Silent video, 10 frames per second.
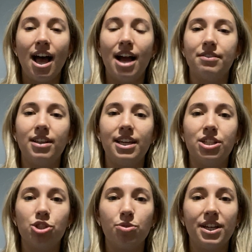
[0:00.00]
I really
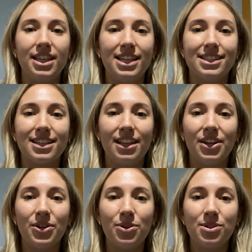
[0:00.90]
enjoyed these
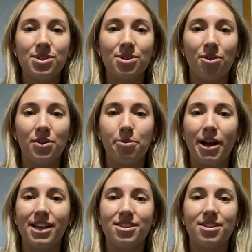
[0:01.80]
clinicals over the
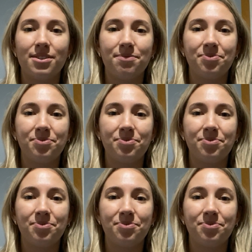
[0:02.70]
past